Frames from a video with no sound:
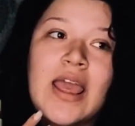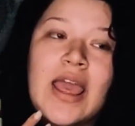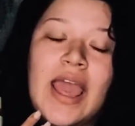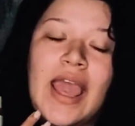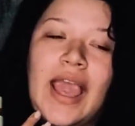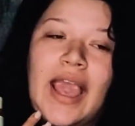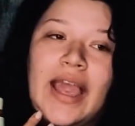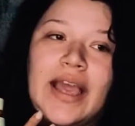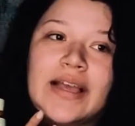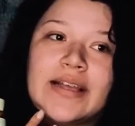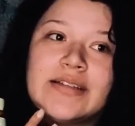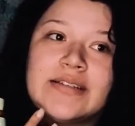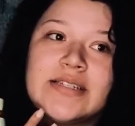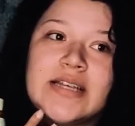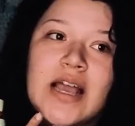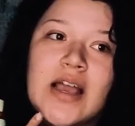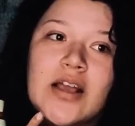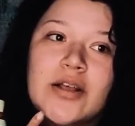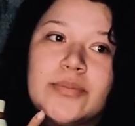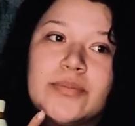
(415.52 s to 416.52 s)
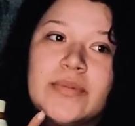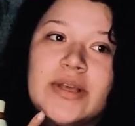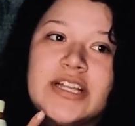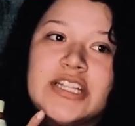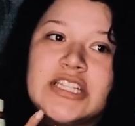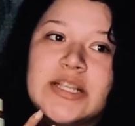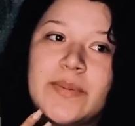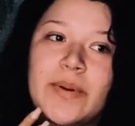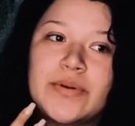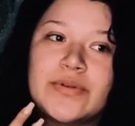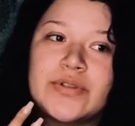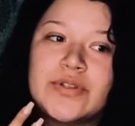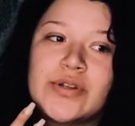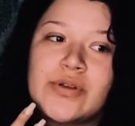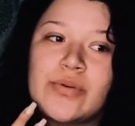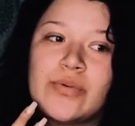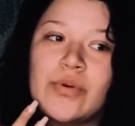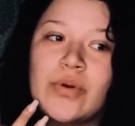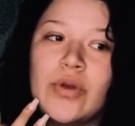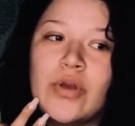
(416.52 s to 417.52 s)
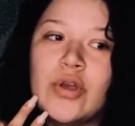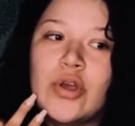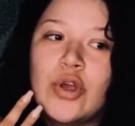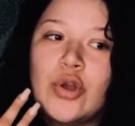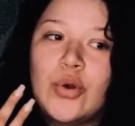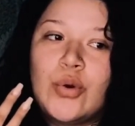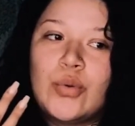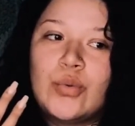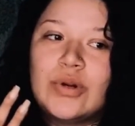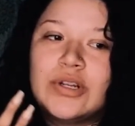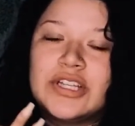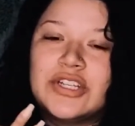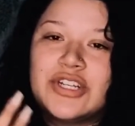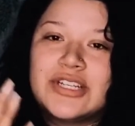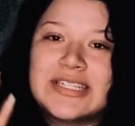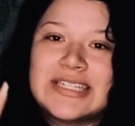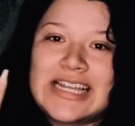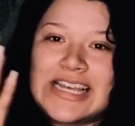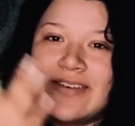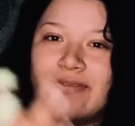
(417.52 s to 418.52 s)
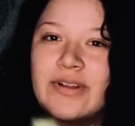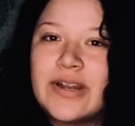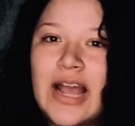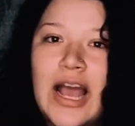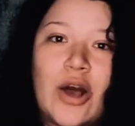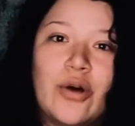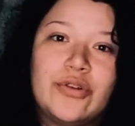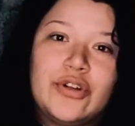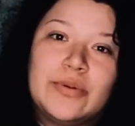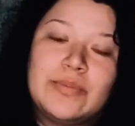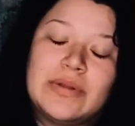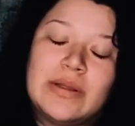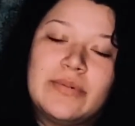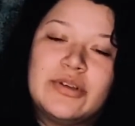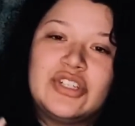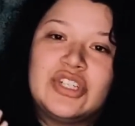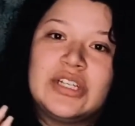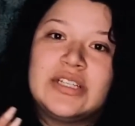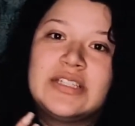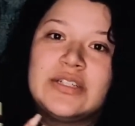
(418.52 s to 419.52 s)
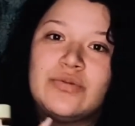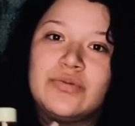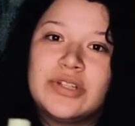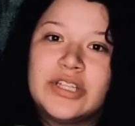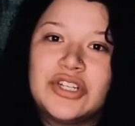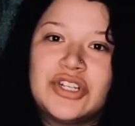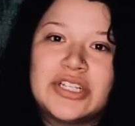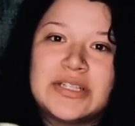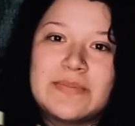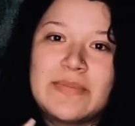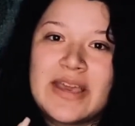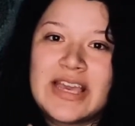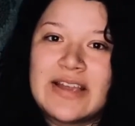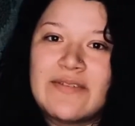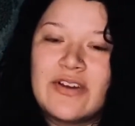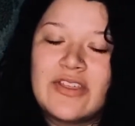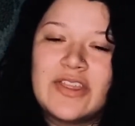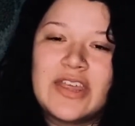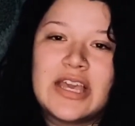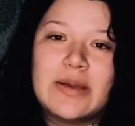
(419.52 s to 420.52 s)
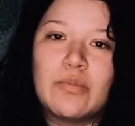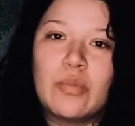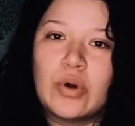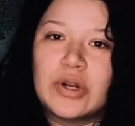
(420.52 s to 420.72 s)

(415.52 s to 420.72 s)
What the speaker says: and it's supposed to really just even out your blemishes and really just make everything more